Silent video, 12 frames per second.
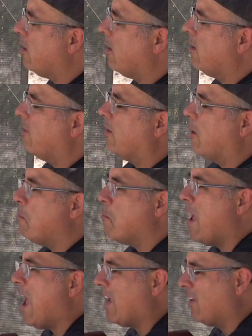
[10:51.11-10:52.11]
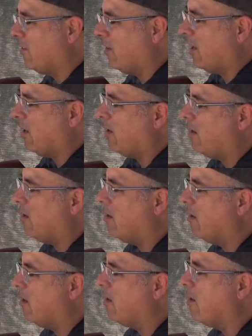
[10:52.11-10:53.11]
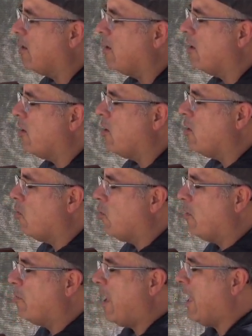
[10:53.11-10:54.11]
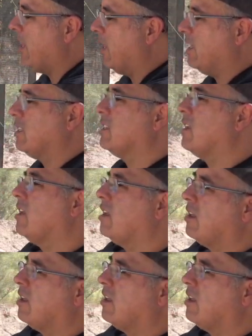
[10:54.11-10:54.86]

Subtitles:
is a magazine with pellets